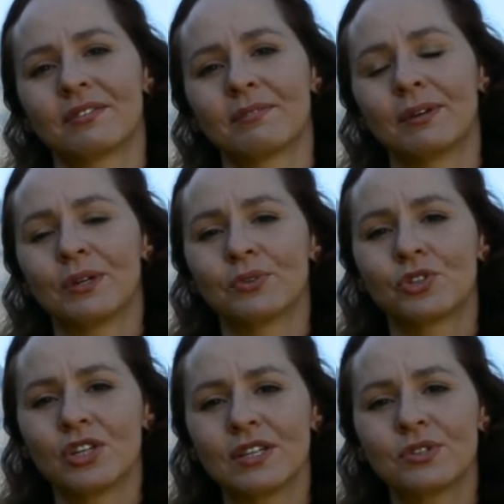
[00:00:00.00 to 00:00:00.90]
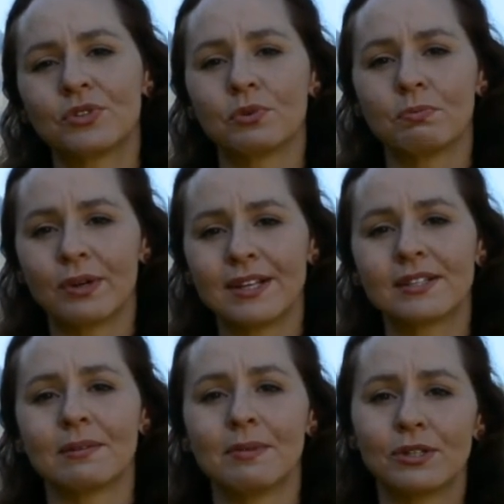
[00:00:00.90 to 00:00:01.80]
Because Jesus, who brings
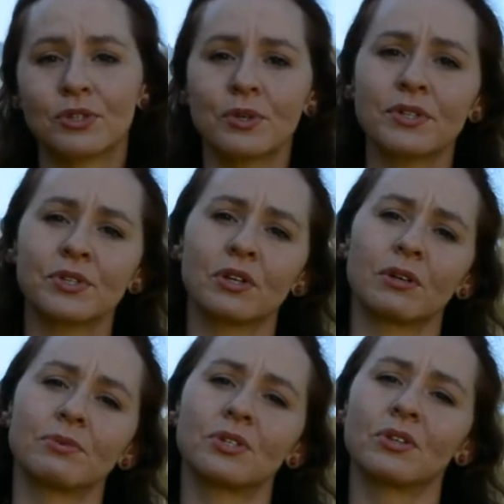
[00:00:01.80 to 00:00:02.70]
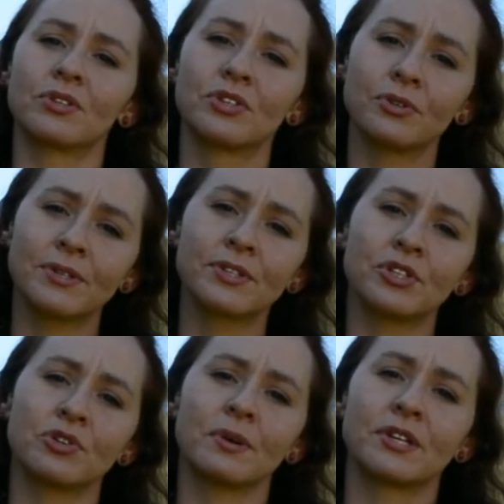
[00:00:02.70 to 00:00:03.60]
him to a circumstance, to a
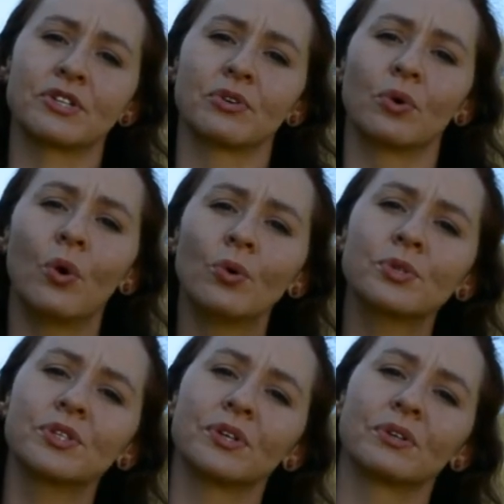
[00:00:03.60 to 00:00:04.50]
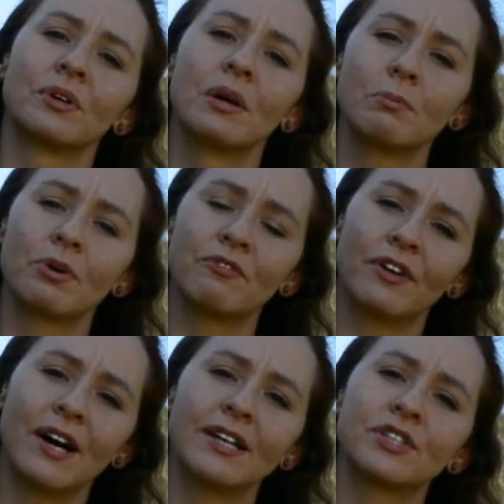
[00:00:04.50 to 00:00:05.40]
situation, also
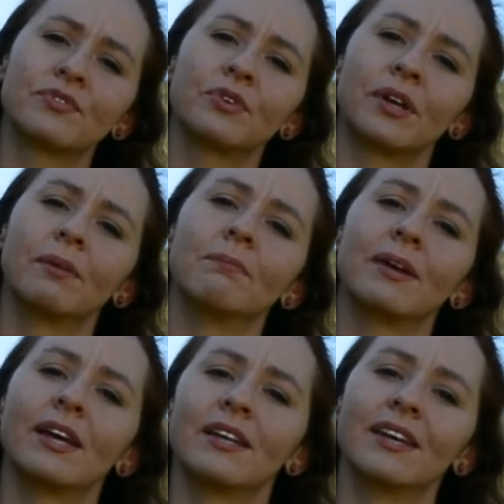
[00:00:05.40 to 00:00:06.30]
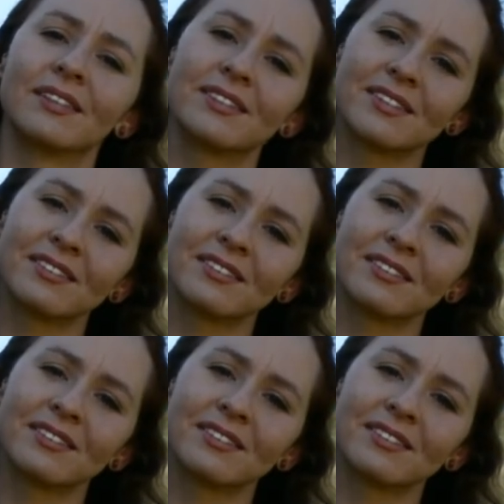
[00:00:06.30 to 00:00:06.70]
provides for him in it,